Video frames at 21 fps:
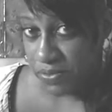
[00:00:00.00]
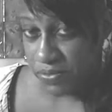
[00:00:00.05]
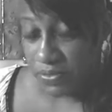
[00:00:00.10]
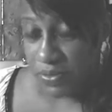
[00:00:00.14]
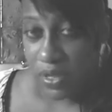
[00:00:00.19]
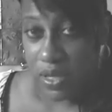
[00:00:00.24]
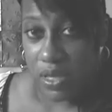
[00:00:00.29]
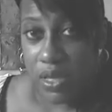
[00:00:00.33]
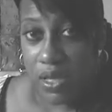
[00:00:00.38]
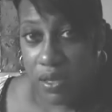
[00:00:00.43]
of
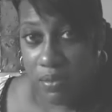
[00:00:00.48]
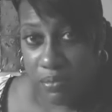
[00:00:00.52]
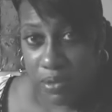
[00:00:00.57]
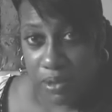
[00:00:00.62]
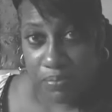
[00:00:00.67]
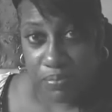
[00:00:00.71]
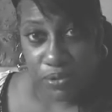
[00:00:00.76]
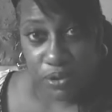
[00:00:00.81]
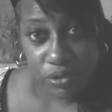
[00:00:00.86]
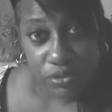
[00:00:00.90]

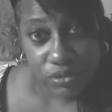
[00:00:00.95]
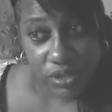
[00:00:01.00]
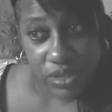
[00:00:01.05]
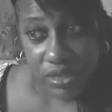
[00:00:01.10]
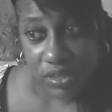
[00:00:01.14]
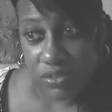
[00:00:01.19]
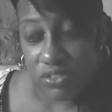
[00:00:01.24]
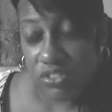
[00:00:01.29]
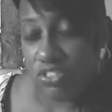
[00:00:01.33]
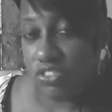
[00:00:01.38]
my
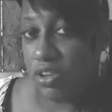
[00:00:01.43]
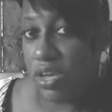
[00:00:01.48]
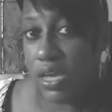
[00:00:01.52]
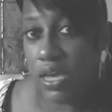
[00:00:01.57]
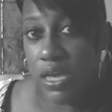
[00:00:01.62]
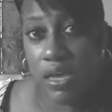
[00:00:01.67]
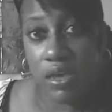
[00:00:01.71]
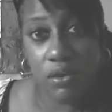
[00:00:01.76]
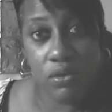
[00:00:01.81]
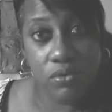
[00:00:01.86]
protein
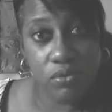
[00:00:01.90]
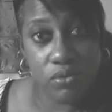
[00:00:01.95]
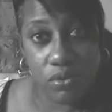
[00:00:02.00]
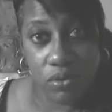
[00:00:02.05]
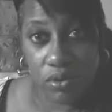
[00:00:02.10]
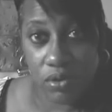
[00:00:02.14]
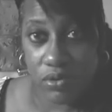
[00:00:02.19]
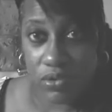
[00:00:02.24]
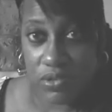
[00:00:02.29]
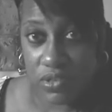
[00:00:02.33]
shake
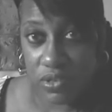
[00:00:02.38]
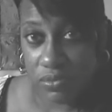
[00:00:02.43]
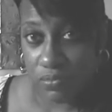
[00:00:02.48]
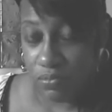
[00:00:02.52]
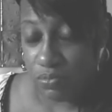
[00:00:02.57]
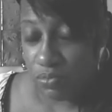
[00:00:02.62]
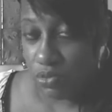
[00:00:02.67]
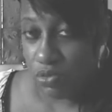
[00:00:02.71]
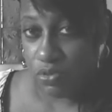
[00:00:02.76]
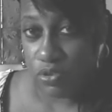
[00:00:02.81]
or
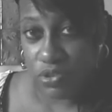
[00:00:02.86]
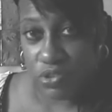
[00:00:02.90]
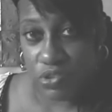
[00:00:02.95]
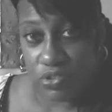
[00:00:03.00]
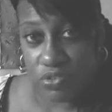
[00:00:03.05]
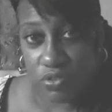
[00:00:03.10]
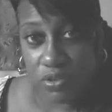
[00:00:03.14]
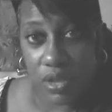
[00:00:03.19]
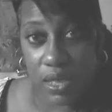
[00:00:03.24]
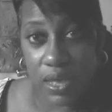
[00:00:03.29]
some
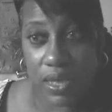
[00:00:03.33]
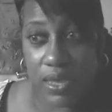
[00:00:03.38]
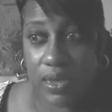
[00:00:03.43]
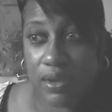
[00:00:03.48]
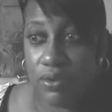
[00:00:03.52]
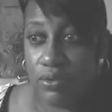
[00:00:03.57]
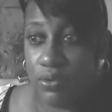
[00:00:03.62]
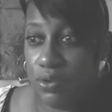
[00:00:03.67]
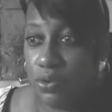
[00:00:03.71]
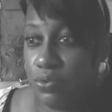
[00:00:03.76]
Crystal
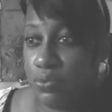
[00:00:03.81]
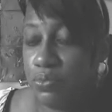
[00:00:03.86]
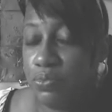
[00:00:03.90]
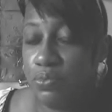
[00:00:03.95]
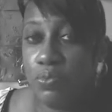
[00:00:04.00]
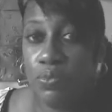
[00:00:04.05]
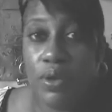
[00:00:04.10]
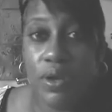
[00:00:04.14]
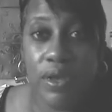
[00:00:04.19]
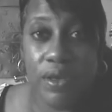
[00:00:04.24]
Light or
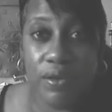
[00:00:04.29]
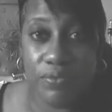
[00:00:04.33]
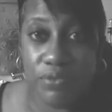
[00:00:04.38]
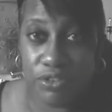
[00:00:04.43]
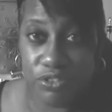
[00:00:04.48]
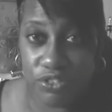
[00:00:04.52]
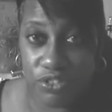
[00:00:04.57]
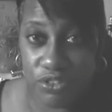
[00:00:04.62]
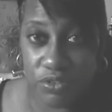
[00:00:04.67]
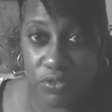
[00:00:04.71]

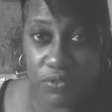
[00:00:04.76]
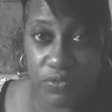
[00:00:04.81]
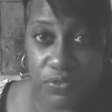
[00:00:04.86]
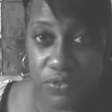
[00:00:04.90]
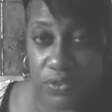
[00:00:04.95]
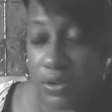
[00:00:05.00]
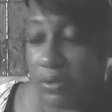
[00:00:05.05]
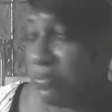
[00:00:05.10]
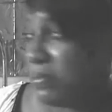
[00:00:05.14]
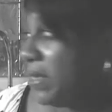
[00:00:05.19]
whatever
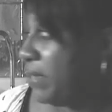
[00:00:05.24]
sugar-free